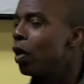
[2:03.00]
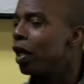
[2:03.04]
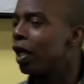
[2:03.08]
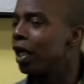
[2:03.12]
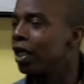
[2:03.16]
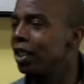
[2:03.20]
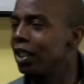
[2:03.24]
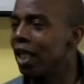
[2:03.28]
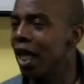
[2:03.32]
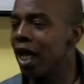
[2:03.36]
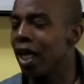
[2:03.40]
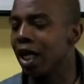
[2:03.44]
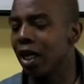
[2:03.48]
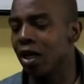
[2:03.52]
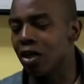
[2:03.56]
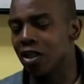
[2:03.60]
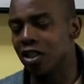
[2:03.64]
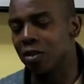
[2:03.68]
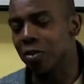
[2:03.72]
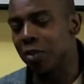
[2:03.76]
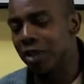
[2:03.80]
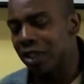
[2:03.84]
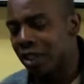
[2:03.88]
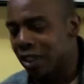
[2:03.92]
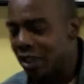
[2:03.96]
worker, Dan,
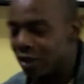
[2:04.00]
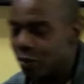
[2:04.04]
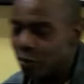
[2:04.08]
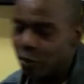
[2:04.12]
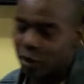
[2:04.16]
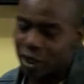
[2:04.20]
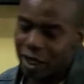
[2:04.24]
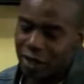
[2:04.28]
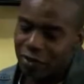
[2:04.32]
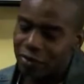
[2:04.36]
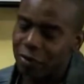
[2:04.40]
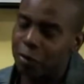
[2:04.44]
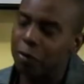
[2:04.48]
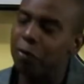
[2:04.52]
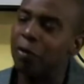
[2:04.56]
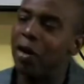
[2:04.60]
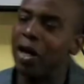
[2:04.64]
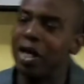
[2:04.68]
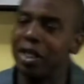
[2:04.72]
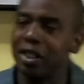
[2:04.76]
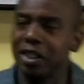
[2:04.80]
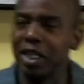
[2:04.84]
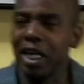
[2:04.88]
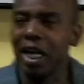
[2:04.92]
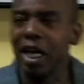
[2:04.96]
goes to me and said, we're gonna have to
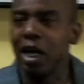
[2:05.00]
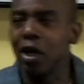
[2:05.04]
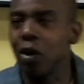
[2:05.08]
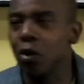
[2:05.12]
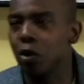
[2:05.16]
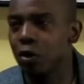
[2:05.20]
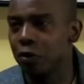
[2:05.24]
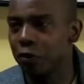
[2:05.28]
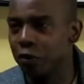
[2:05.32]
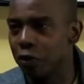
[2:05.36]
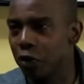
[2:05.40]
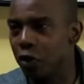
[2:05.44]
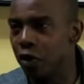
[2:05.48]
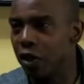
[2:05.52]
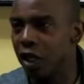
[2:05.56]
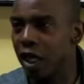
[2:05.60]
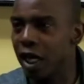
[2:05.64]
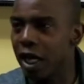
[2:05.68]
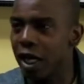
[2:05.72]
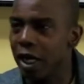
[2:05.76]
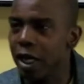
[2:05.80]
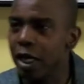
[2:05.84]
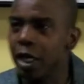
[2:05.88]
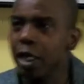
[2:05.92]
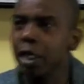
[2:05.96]
find something else for you,
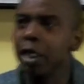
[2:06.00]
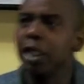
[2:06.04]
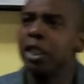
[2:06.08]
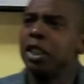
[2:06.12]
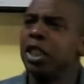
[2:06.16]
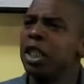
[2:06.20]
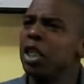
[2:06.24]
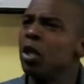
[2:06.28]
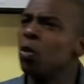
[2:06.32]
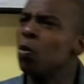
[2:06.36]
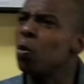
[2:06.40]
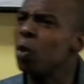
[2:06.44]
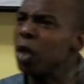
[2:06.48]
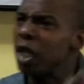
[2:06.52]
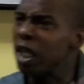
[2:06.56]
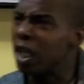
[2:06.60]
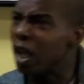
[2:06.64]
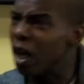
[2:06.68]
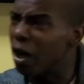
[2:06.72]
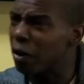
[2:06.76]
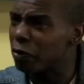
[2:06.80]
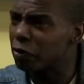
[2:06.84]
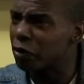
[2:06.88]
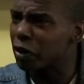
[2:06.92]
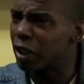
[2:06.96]
yeah? You see, the week
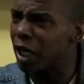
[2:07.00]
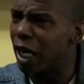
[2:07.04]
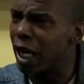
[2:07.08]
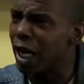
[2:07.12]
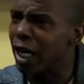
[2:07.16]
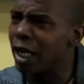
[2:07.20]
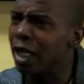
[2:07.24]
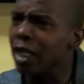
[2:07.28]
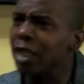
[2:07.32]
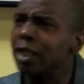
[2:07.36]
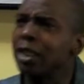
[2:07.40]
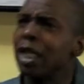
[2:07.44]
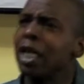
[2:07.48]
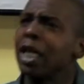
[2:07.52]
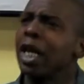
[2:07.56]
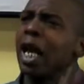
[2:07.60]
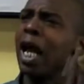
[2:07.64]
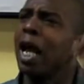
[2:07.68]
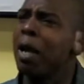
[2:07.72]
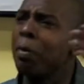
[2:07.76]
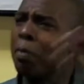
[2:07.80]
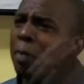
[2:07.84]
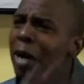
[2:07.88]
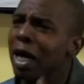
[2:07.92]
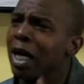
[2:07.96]
after that, they
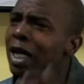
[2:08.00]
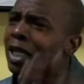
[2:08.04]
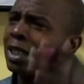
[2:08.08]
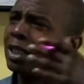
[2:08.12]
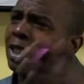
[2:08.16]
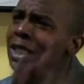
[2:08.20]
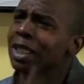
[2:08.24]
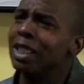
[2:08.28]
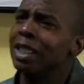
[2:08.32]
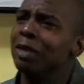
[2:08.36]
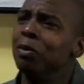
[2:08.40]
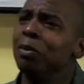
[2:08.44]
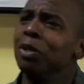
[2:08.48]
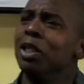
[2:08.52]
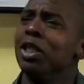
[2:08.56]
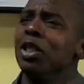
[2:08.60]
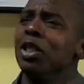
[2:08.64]
came back and said to me,